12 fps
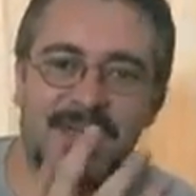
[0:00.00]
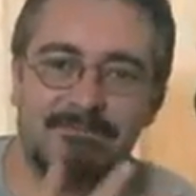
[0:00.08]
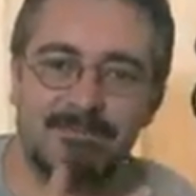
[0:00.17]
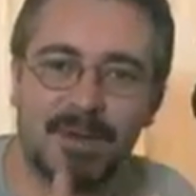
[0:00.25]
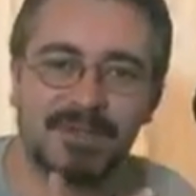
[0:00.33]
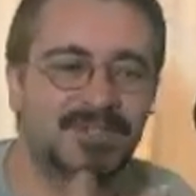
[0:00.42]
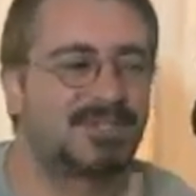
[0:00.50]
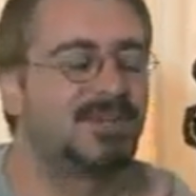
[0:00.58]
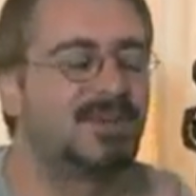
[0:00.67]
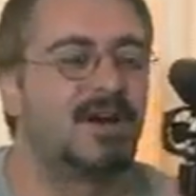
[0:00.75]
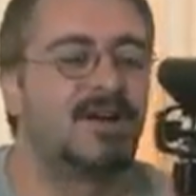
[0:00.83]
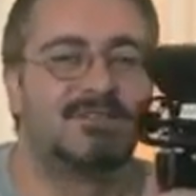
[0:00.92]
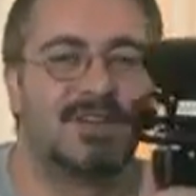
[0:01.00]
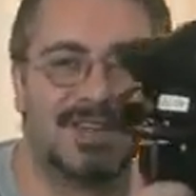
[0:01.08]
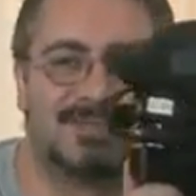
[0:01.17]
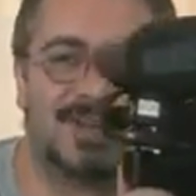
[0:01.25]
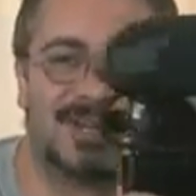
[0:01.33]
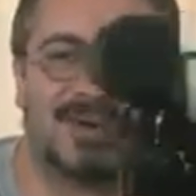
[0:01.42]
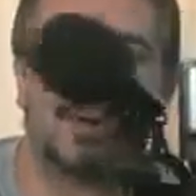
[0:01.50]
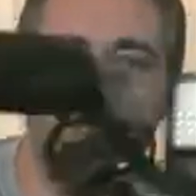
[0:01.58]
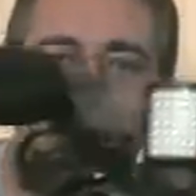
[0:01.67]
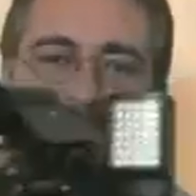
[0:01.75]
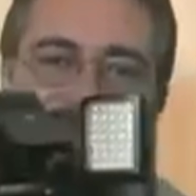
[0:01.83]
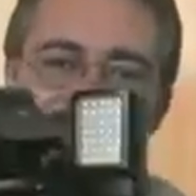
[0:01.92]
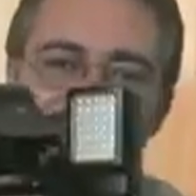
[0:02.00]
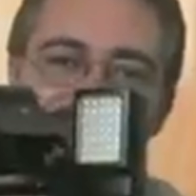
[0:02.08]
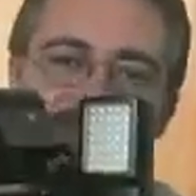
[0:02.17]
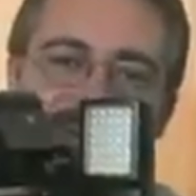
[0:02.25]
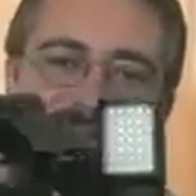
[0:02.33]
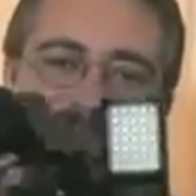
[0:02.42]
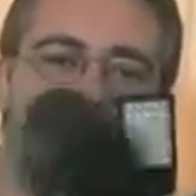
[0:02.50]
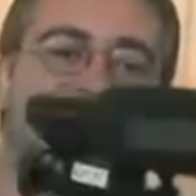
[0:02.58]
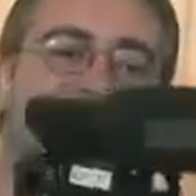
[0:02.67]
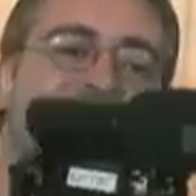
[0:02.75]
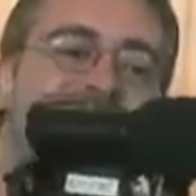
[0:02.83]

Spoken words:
a monster of a recording piece of equipment.